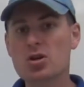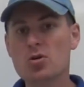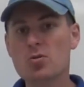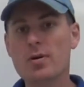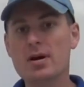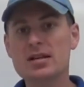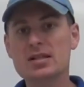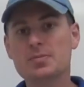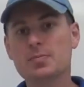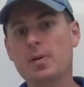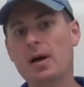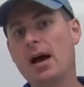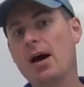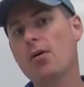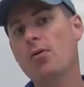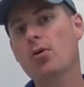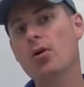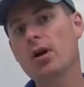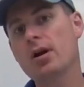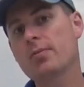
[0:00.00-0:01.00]
U.S.
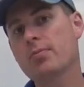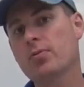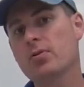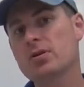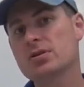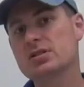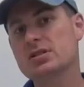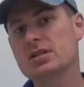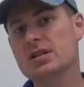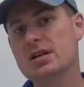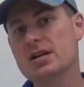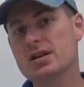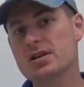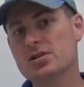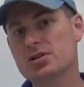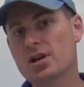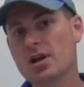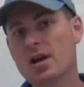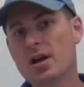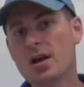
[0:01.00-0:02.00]
power and
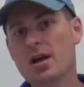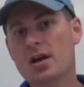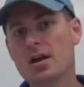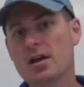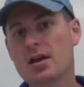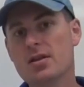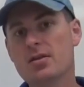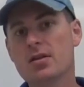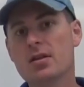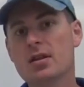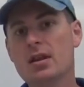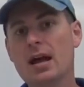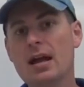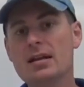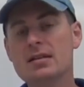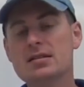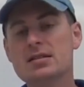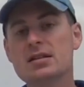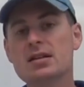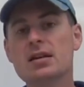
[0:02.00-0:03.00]
prestige. In the
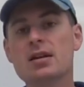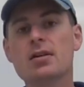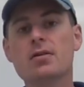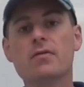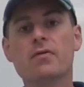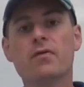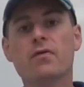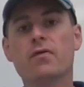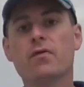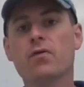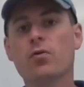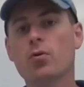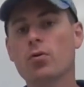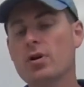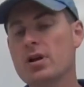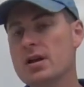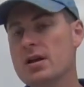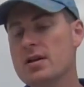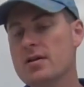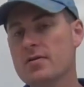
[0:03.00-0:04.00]

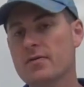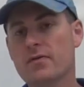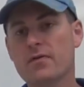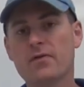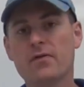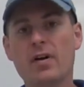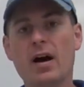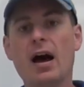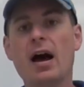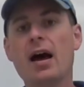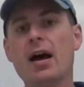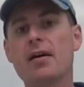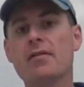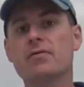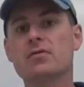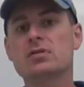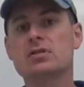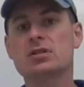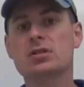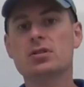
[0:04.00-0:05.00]

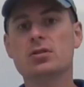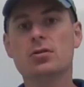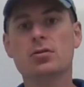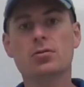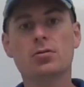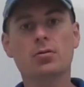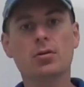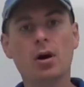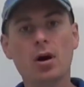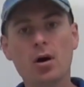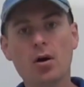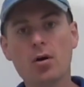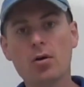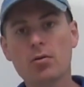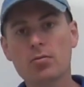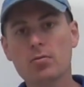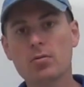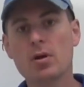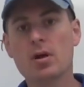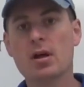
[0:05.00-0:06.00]
1945 to,
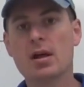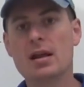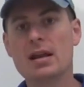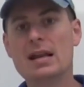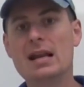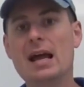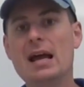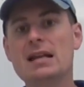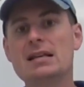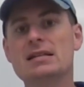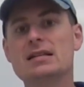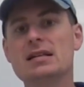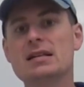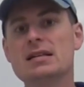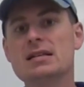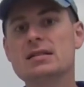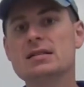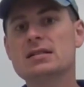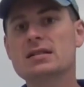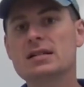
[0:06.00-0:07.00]
oh,
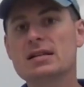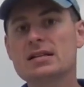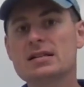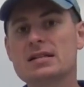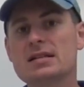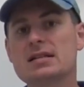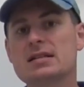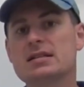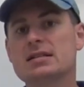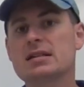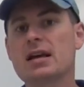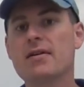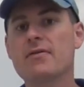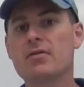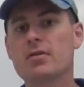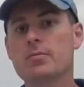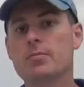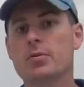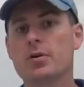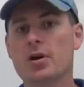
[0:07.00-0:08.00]

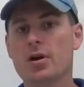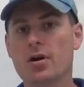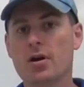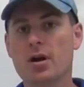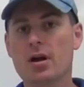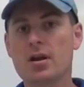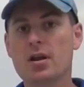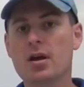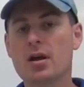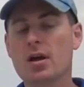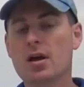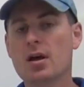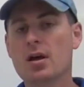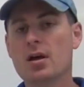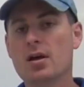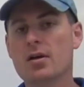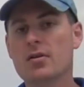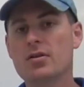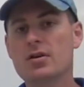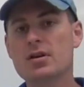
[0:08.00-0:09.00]
1967 period,
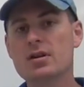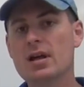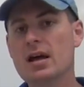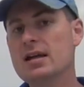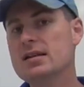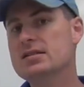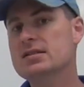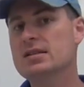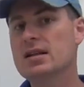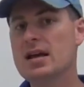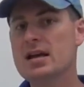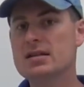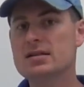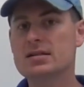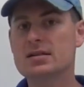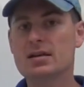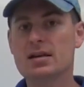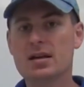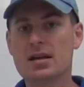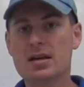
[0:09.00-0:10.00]
the United
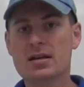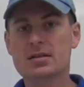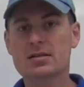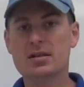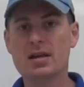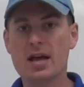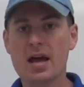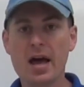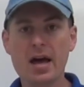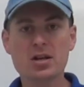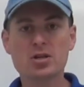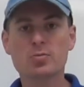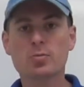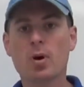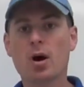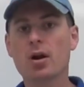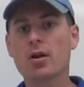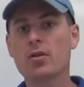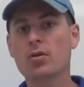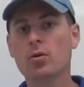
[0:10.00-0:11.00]
States is the
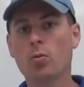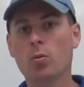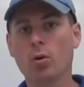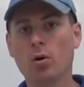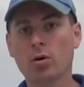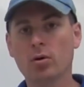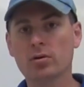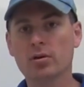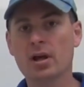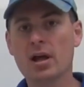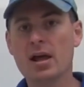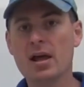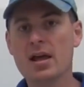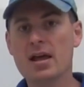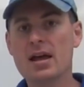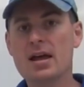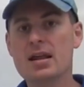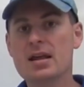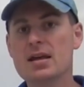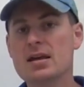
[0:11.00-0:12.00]
hegemon of the world.
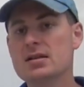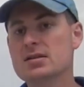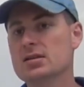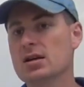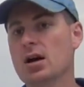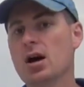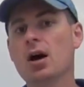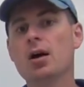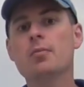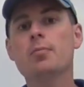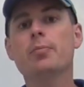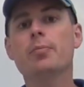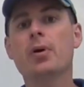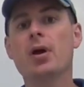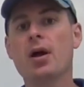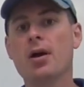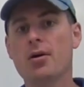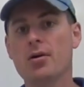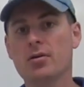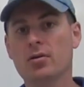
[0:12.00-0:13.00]
It is
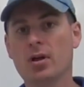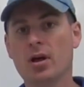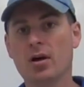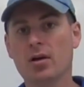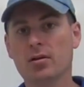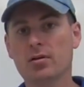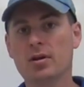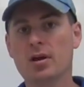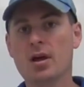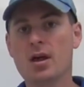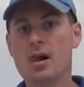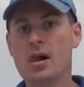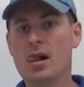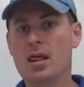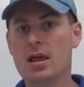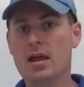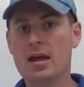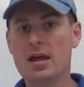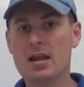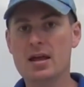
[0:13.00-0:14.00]
unparalleled
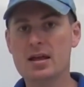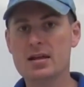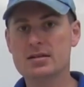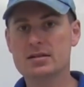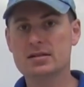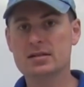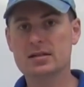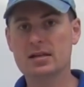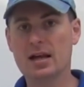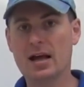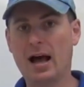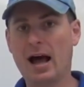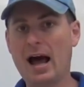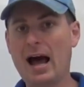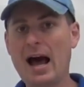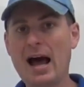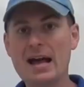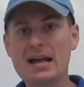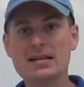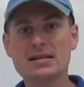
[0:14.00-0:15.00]
in its
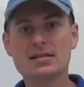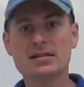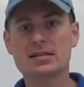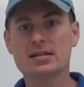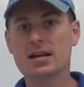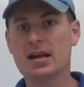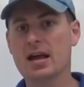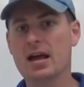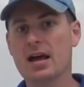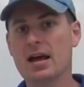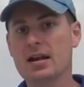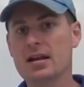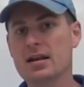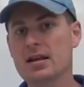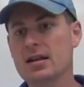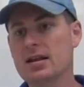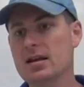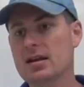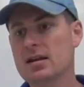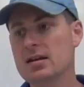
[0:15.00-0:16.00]
heights and
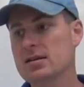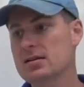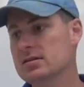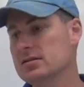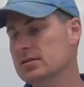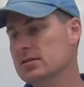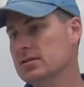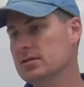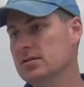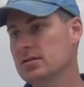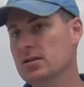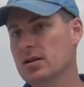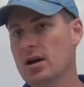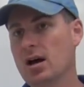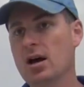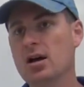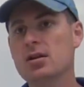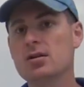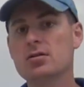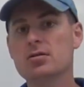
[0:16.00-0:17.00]
it is
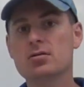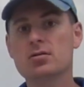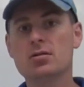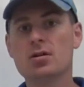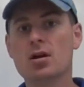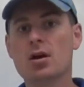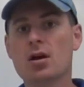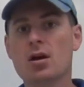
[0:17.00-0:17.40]
un,